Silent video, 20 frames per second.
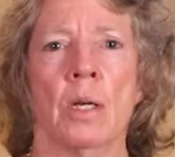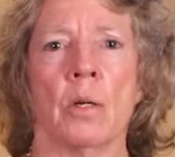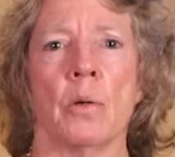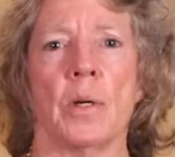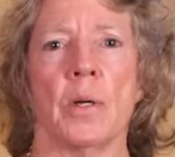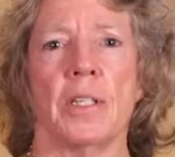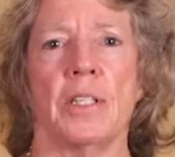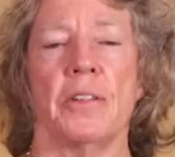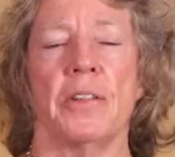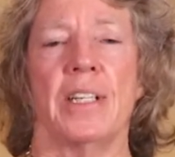
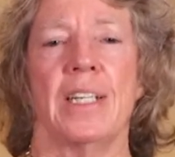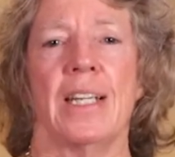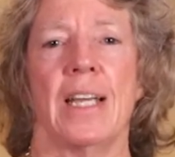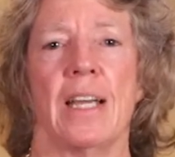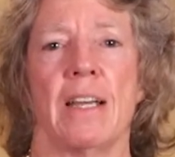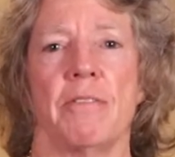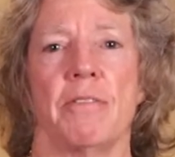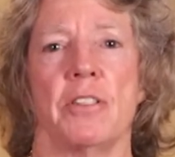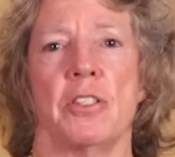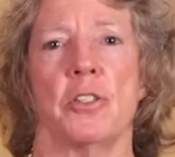Criterion
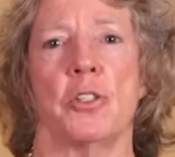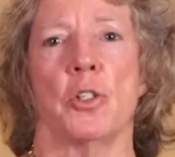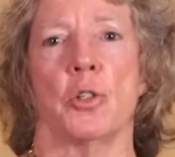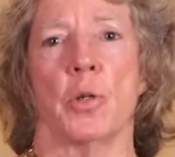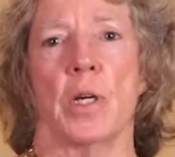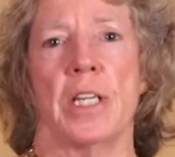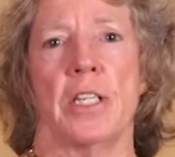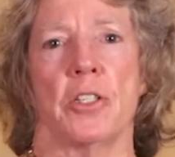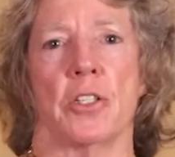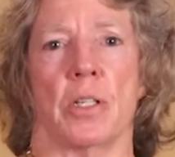F is
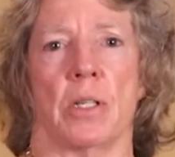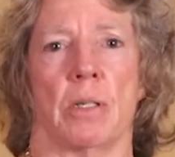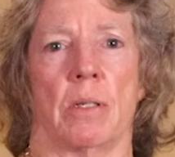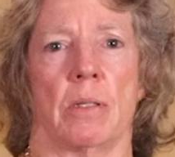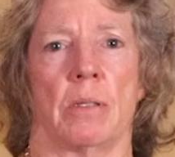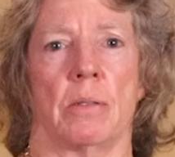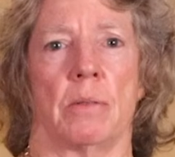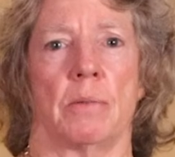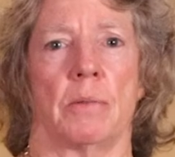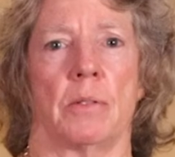duration.
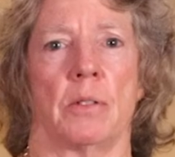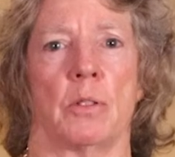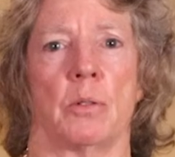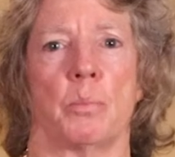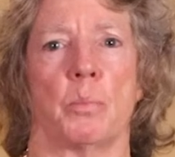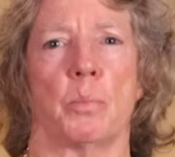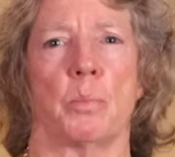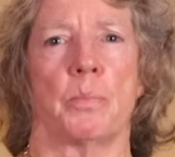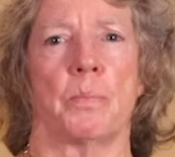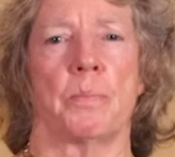
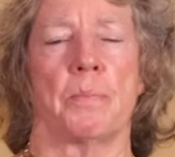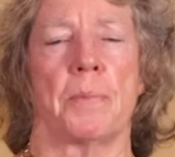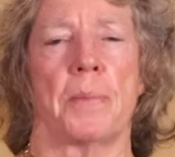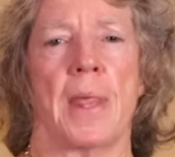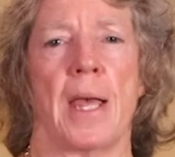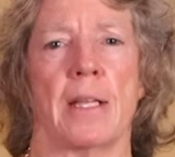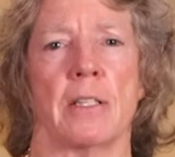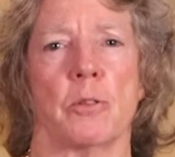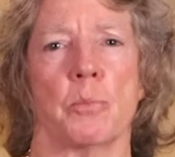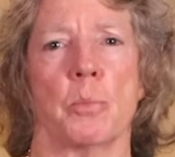
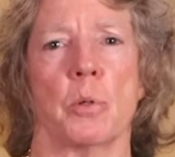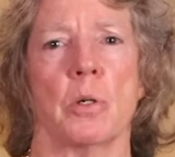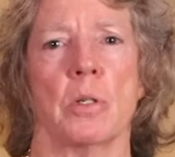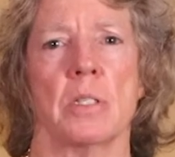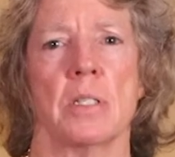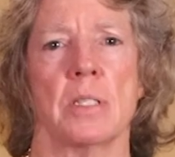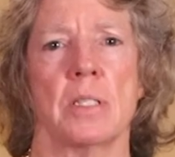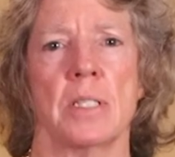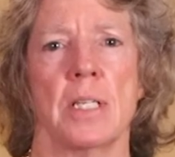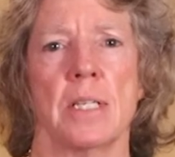That's
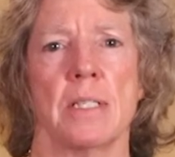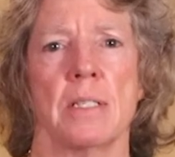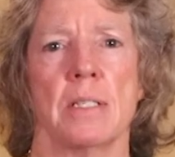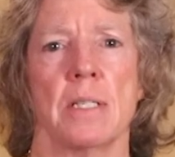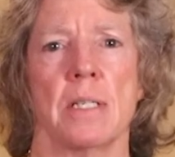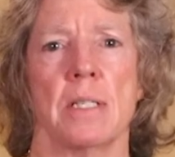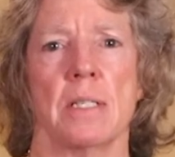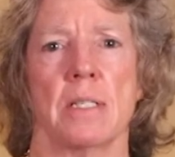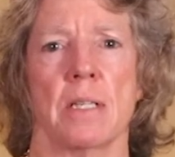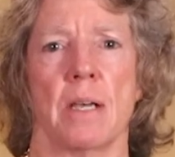
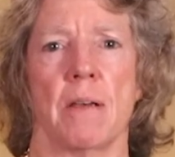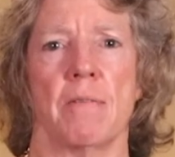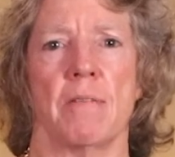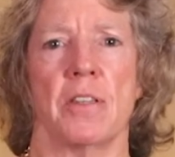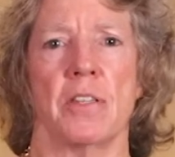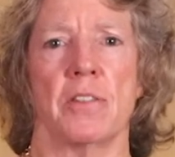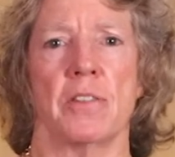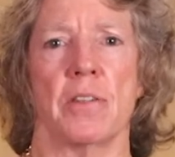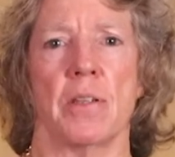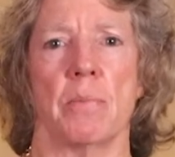persistence of
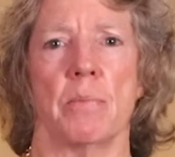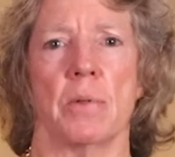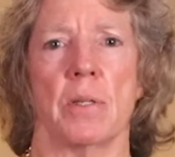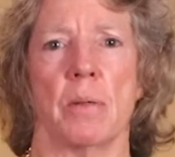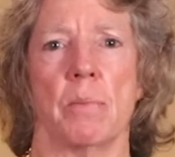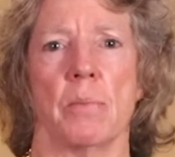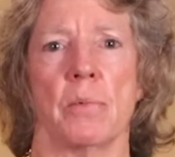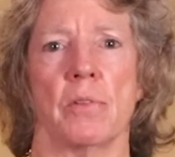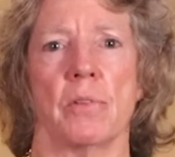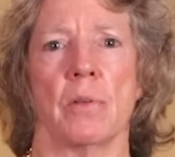the
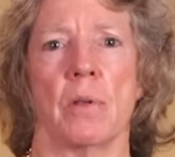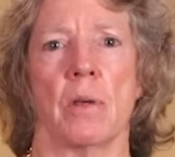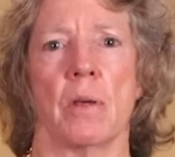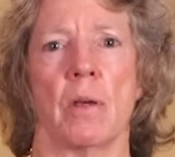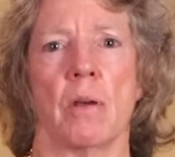symptoms